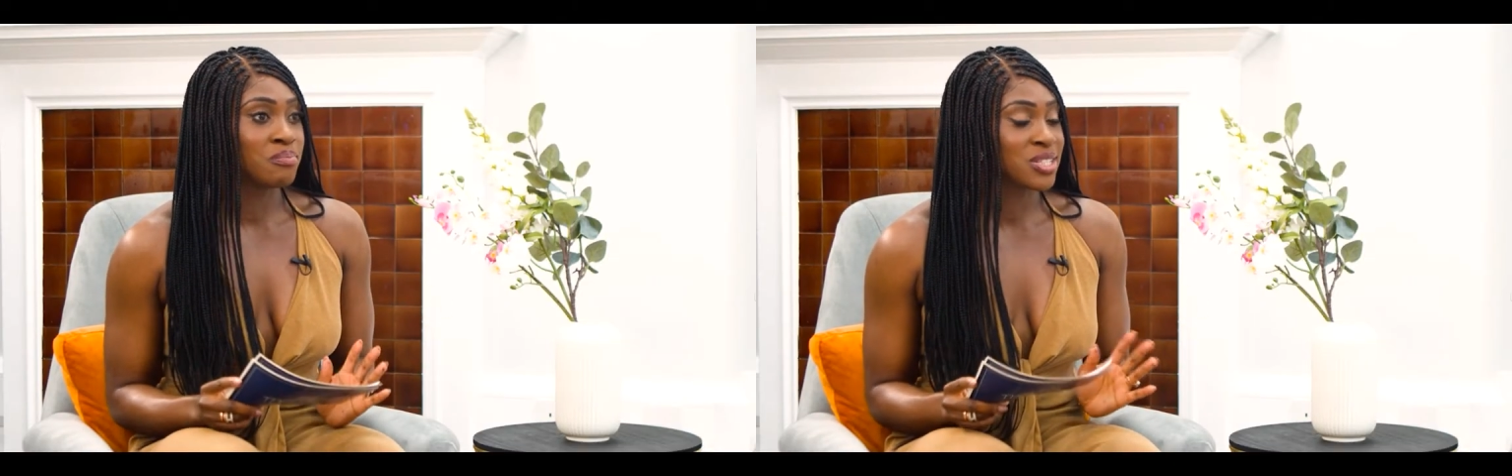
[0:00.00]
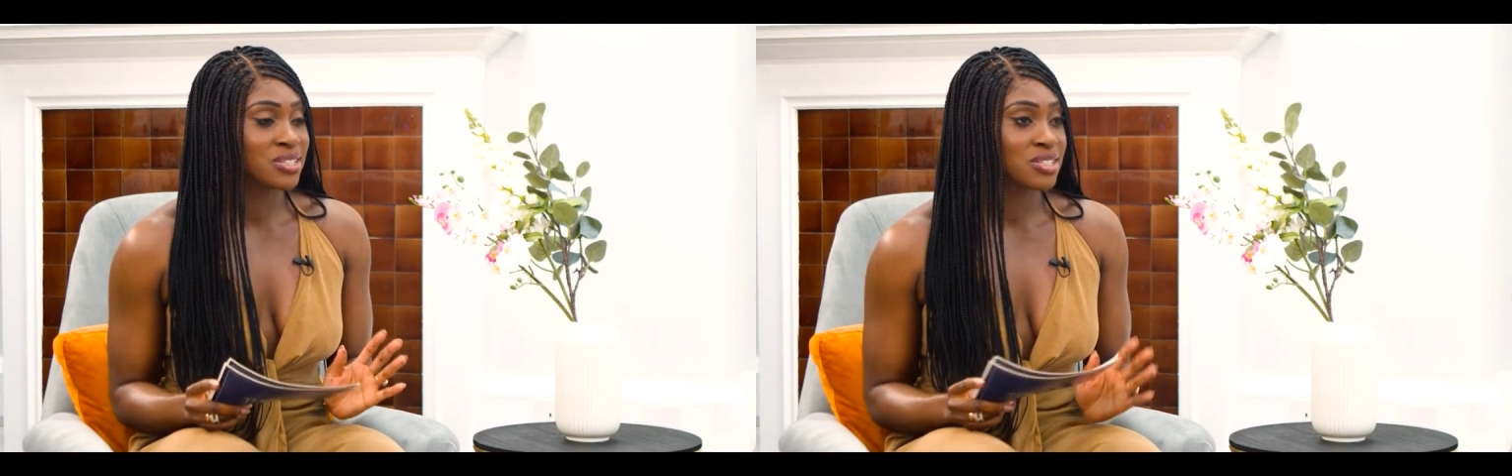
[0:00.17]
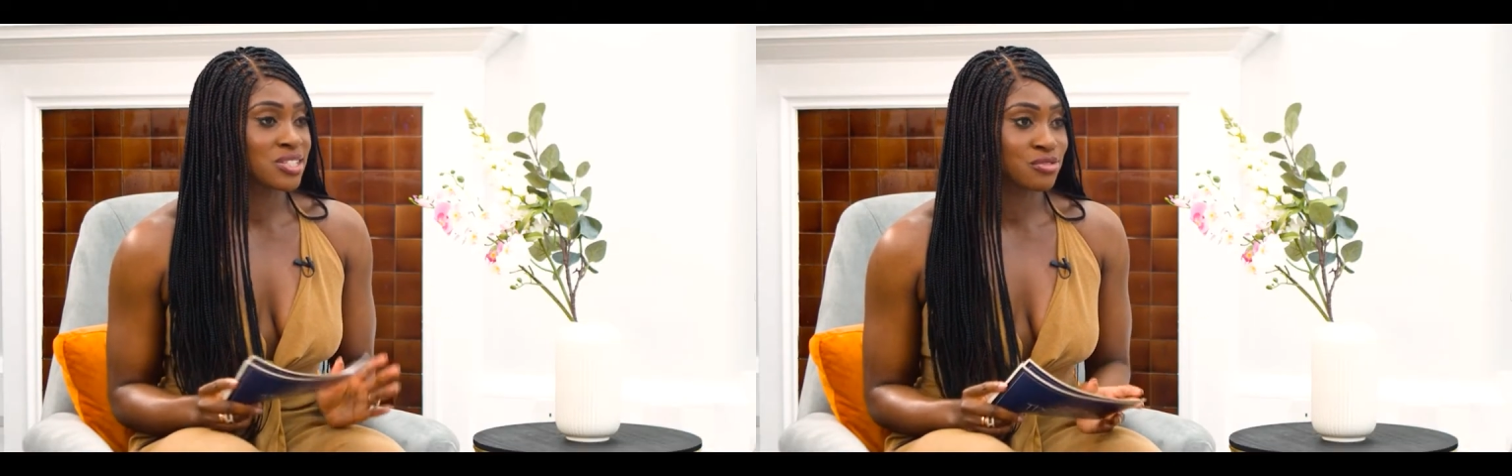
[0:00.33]

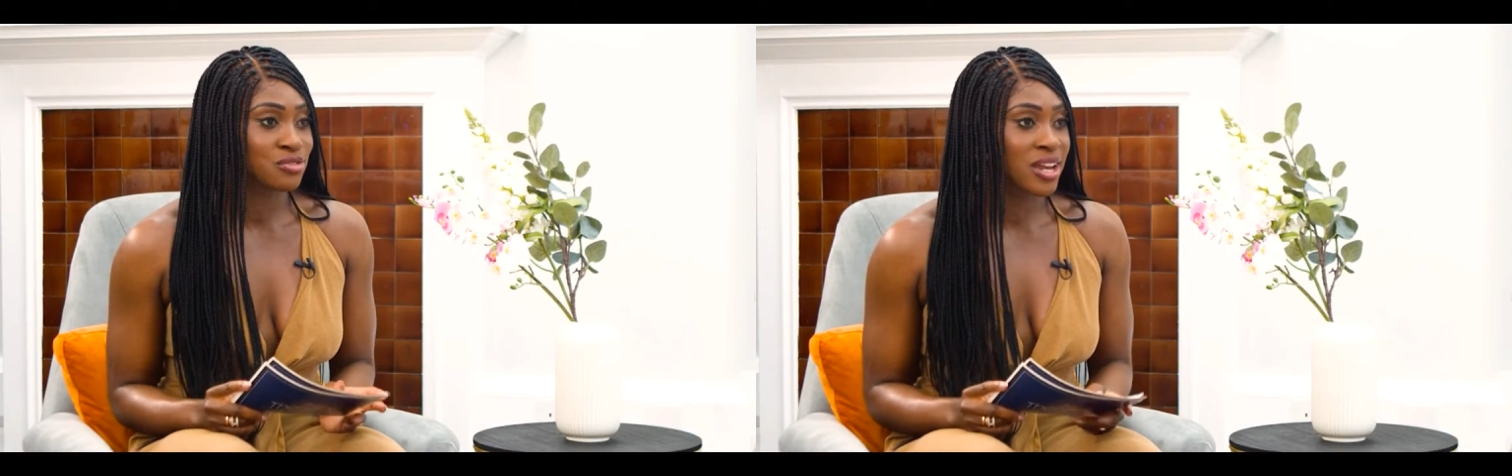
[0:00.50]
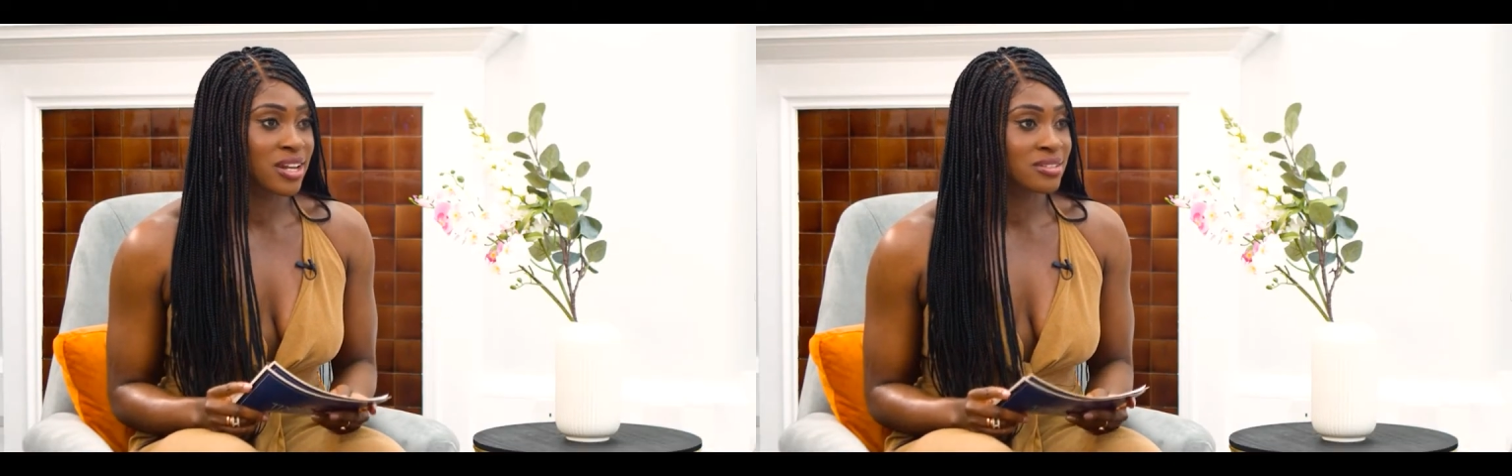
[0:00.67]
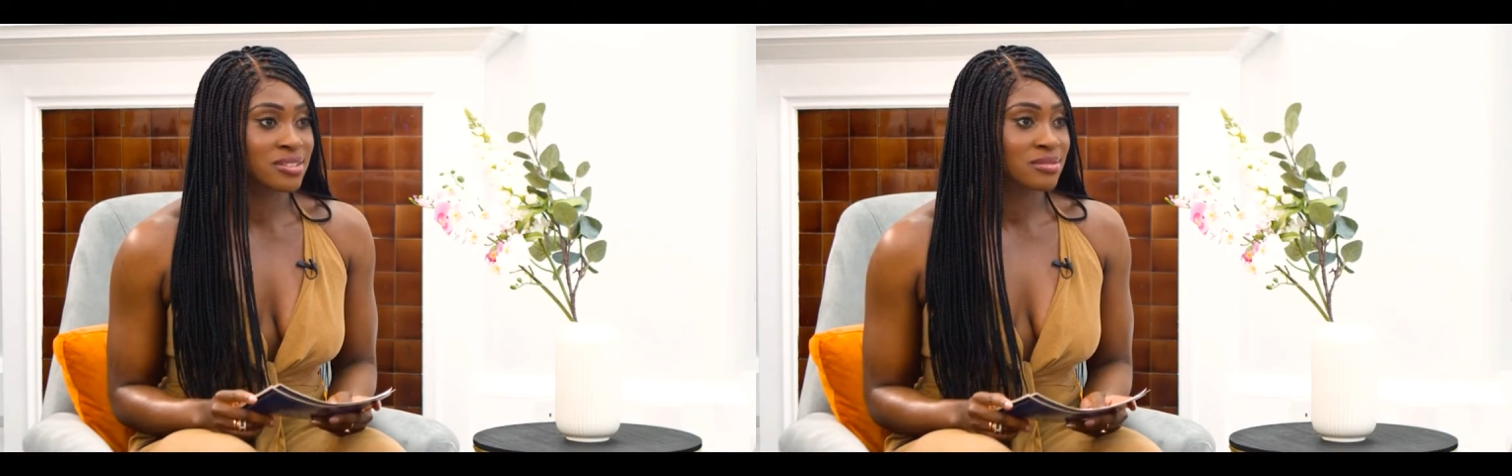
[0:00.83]
business
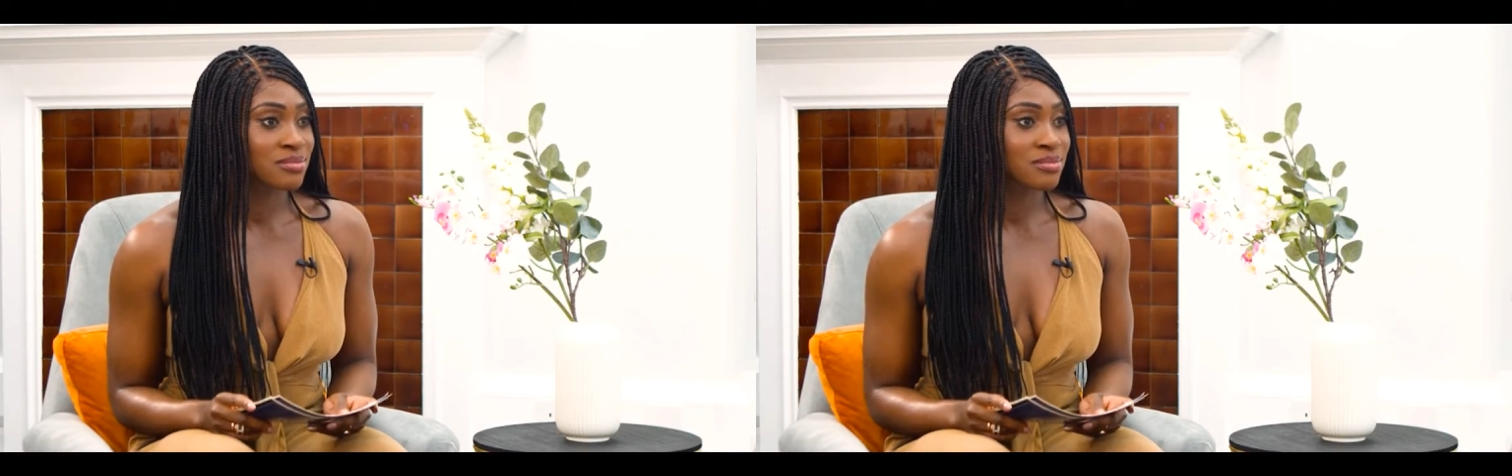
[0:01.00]
friend?